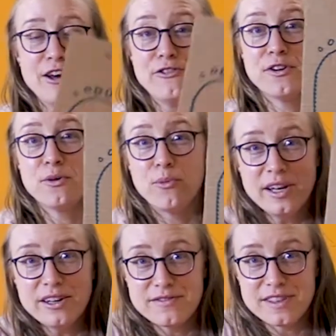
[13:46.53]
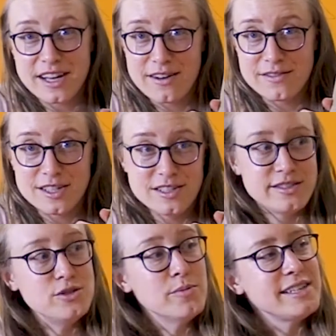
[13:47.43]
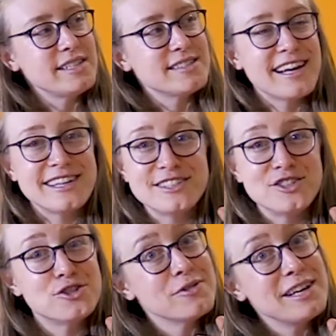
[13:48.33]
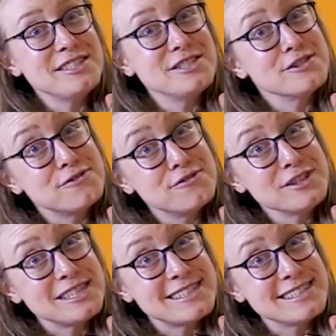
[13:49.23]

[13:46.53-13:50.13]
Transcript: For one of the covers, you might decide to trace your foot.